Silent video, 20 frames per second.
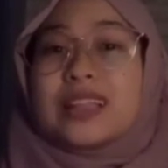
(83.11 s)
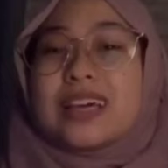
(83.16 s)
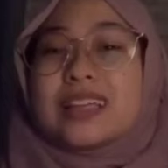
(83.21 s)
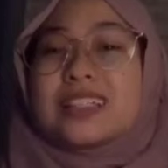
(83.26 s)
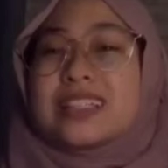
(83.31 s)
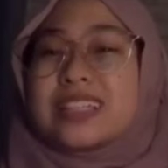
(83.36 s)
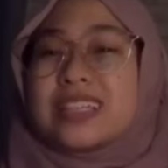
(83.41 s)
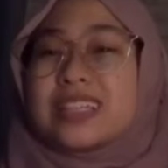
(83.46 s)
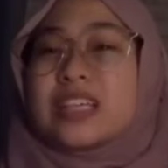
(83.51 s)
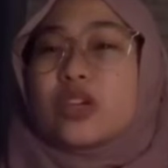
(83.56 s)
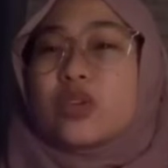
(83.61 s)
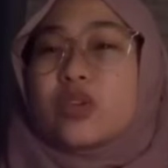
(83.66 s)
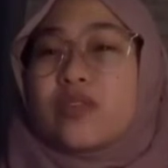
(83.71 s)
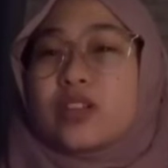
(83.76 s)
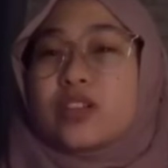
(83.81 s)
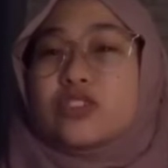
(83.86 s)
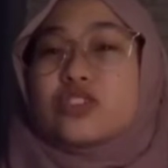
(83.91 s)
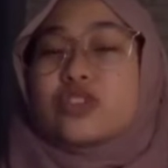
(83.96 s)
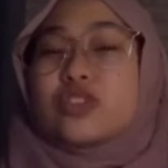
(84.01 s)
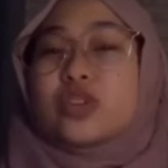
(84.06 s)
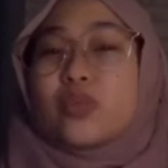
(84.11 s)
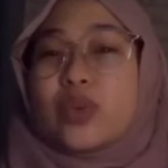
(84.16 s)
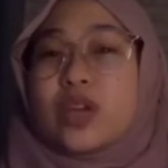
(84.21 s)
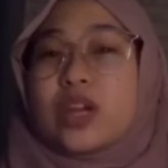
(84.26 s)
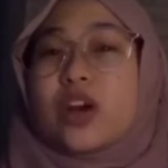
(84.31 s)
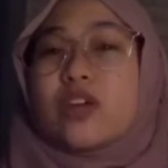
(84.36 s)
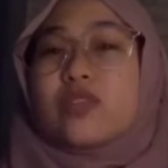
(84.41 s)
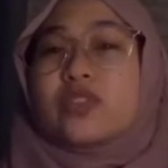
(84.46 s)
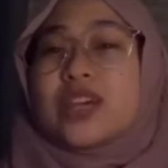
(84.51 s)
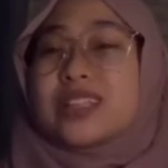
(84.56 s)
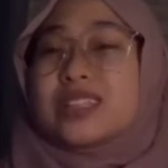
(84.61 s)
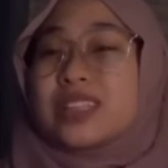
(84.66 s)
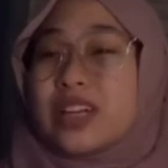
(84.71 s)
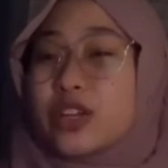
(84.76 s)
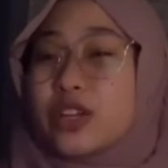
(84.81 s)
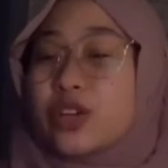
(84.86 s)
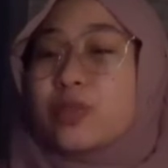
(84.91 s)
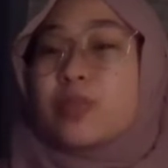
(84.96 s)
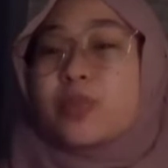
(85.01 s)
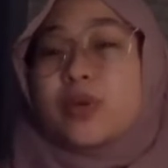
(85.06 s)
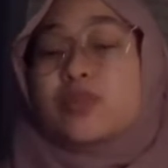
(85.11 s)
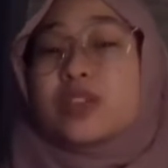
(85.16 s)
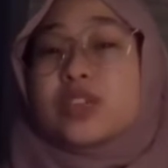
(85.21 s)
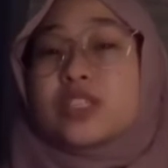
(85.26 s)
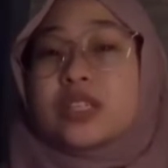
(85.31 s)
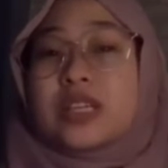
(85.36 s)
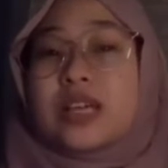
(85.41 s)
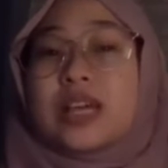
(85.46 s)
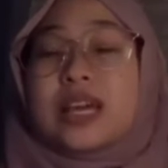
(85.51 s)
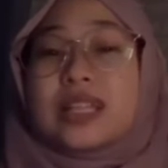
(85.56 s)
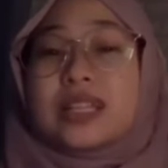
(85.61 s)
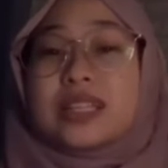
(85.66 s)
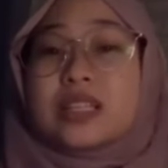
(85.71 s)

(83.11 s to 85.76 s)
That's nearly equivalent to the weight of the entire human population.